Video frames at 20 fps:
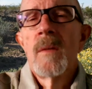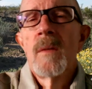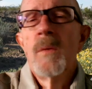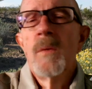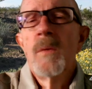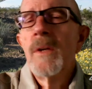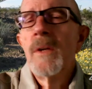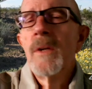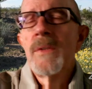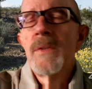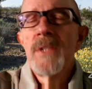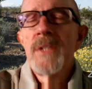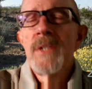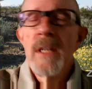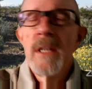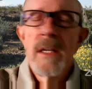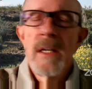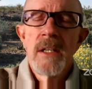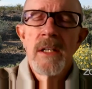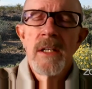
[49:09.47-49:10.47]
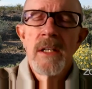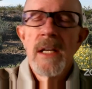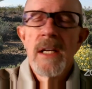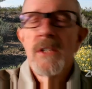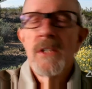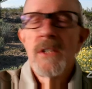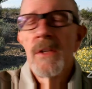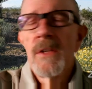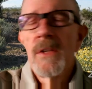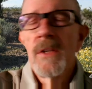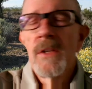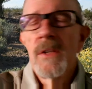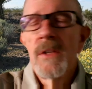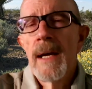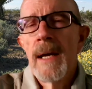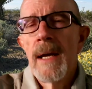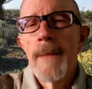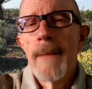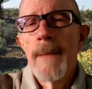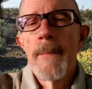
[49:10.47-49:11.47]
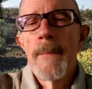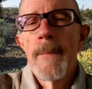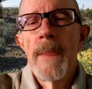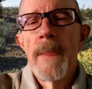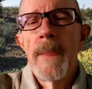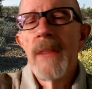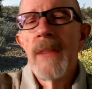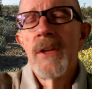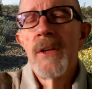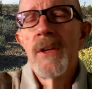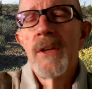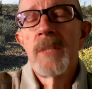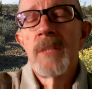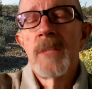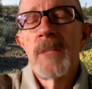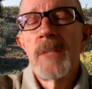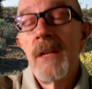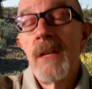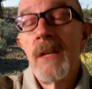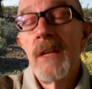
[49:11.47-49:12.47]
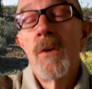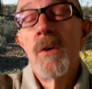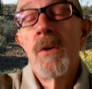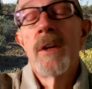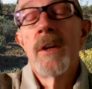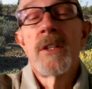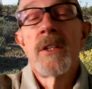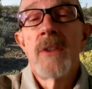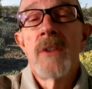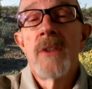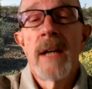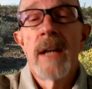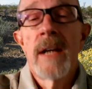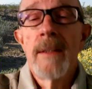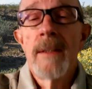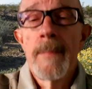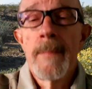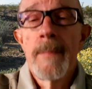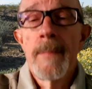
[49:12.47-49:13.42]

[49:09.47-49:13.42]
We don't see any indication that they're expanding or contracting.